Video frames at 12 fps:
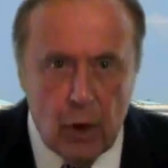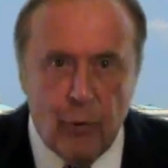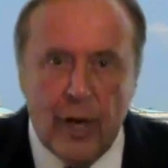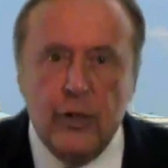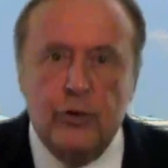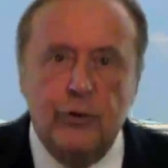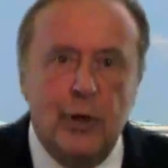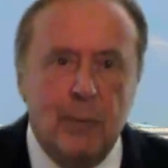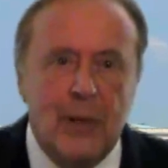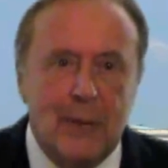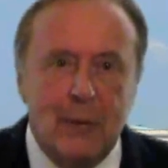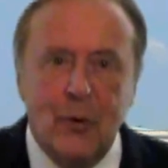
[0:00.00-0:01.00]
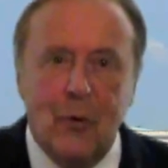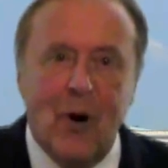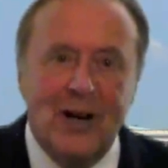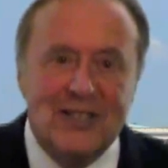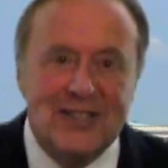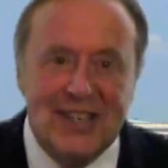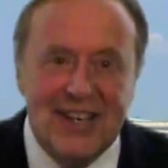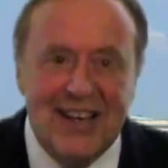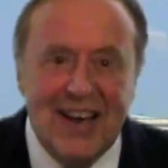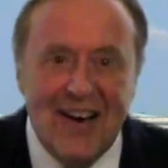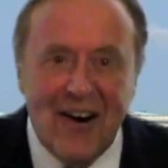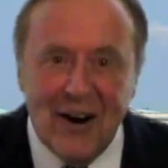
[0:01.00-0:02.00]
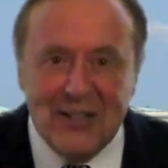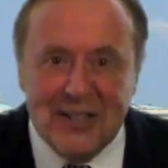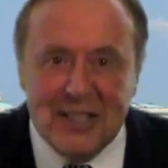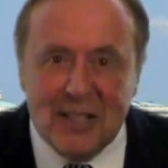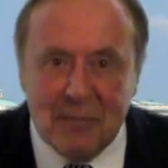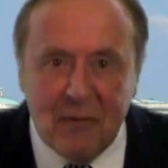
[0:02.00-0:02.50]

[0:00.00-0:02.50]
registering people who want to see our system